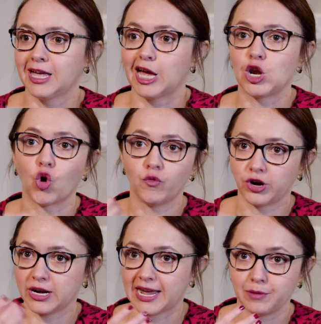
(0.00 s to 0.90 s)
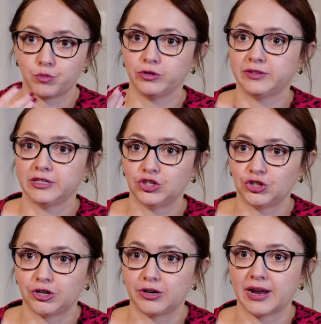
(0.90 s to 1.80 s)
an overnight
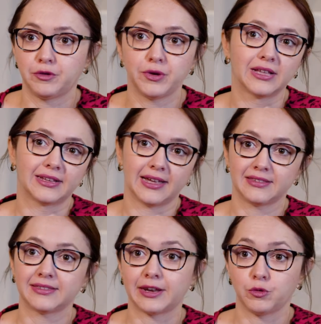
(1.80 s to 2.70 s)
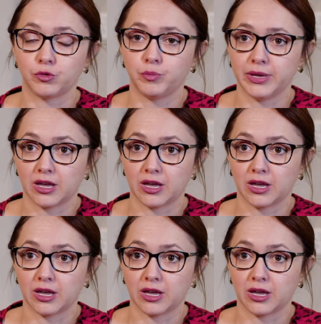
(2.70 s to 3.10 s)
procedure. I realized that it would be a